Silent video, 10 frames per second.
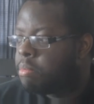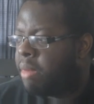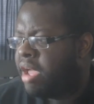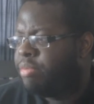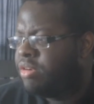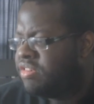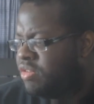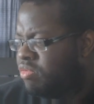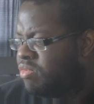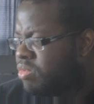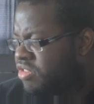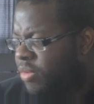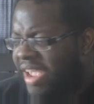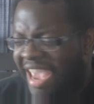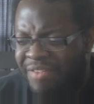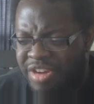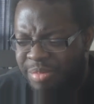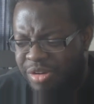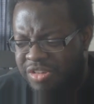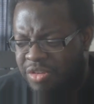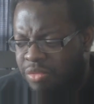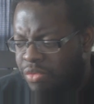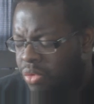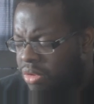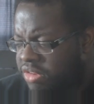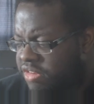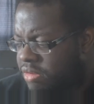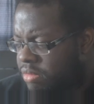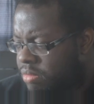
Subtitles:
My personal rules? Do I have any personal rules?